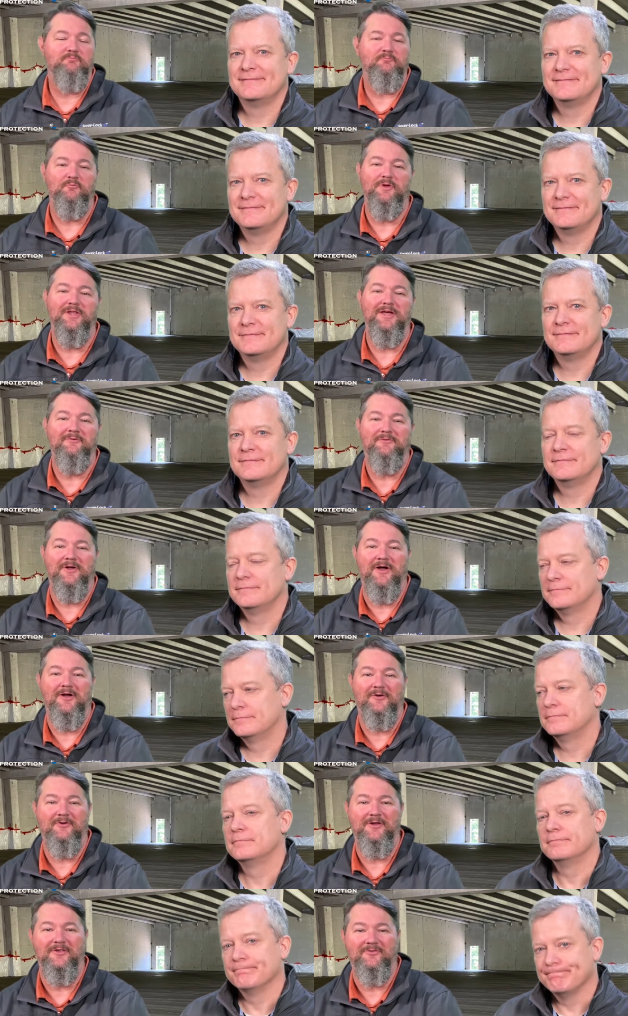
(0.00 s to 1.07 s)
Speaker 1: We love
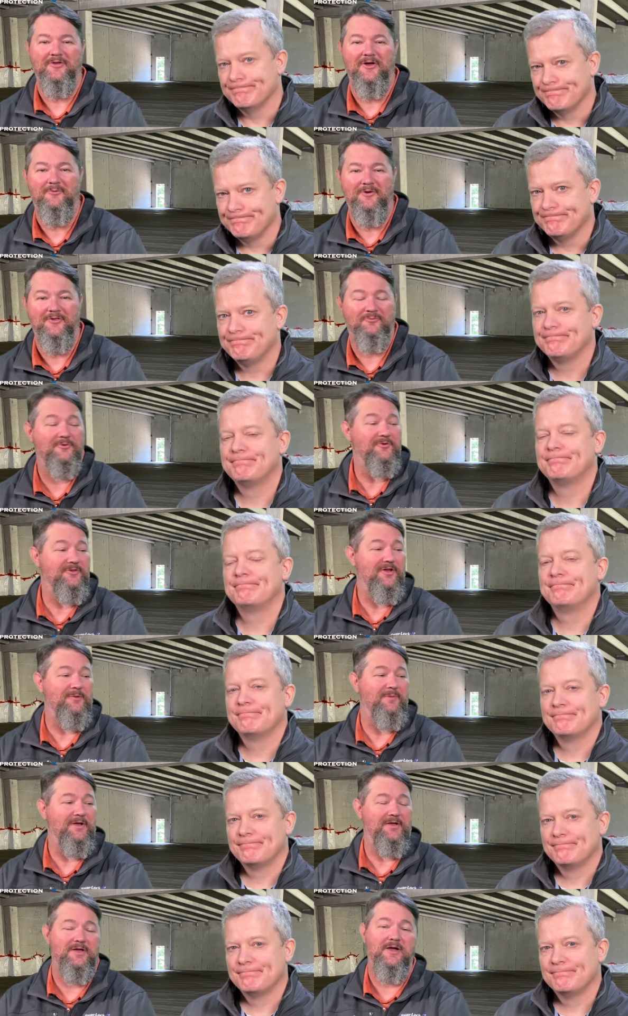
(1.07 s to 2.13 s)
concrete as always. We're going to talk
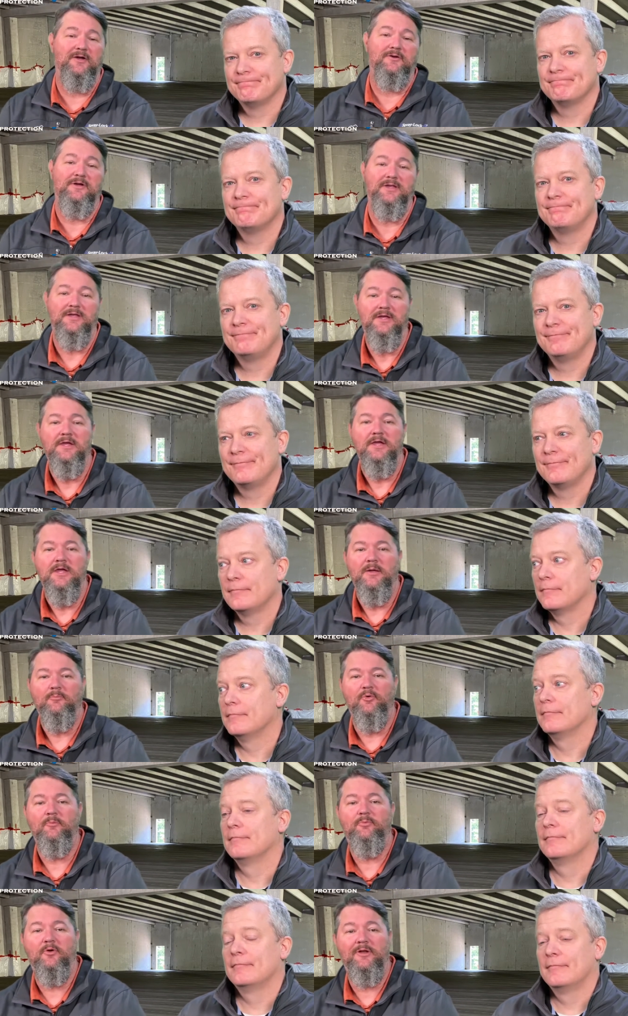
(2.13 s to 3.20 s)
about concrete.
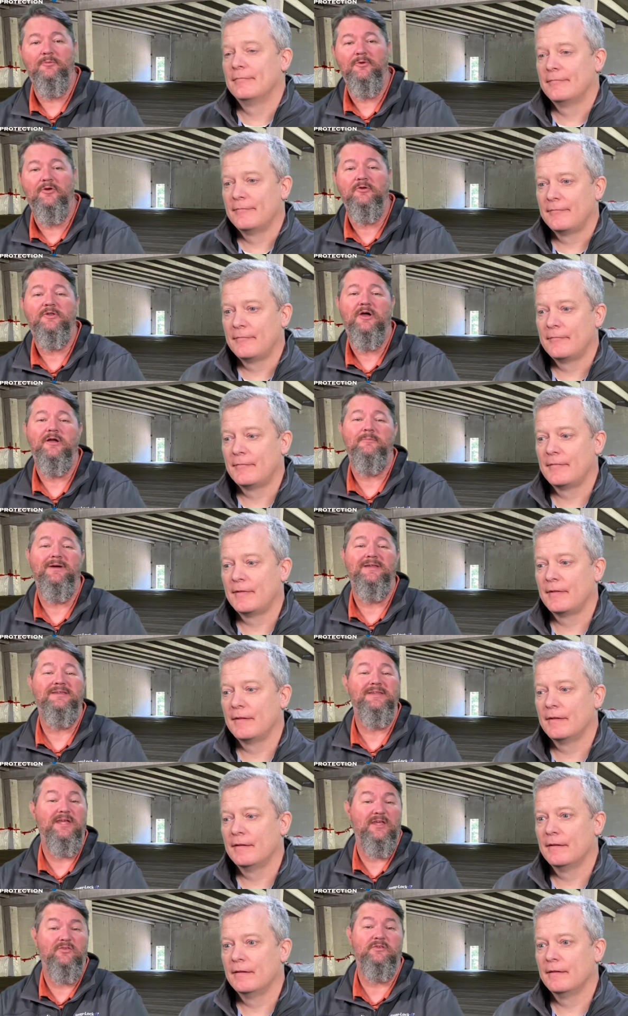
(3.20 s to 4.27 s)
More importantly, we're going to talk about
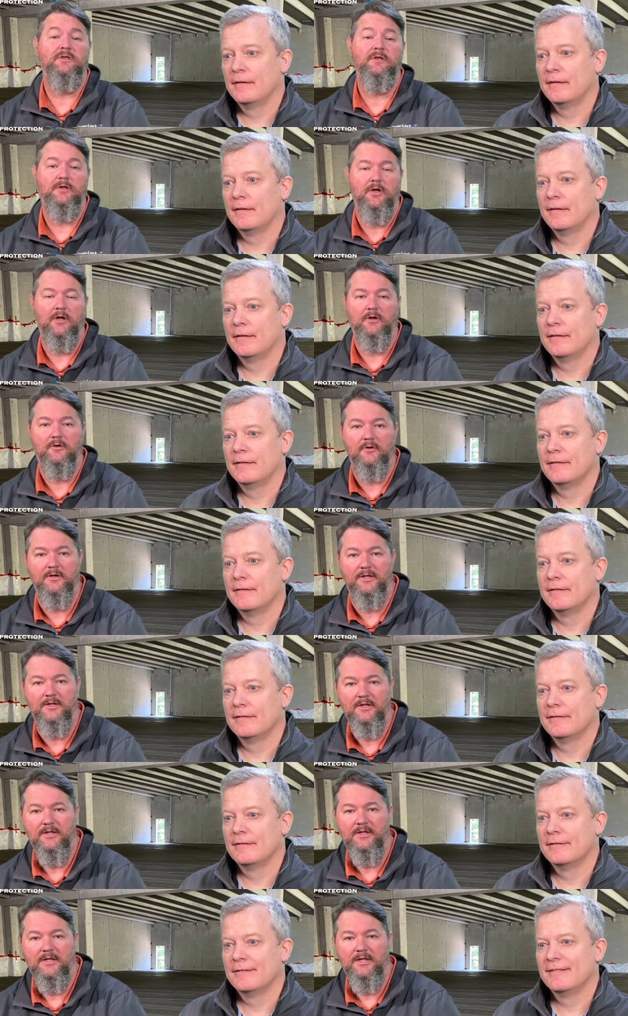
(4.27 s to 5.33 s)
testing concrete,
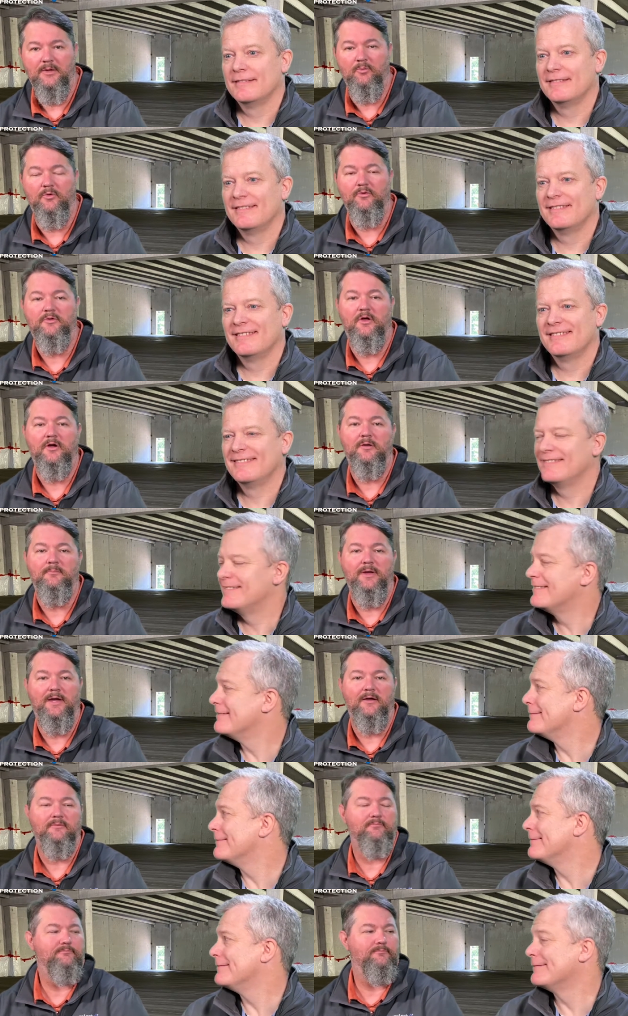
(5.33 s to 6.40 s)
and we're going to talk
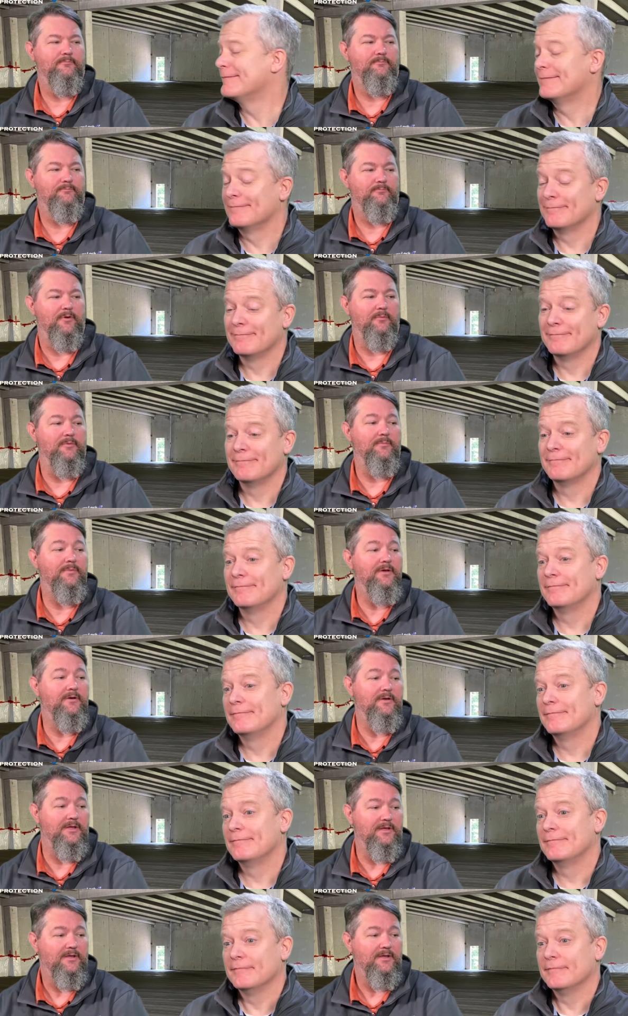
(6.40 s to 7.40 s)
about permeability.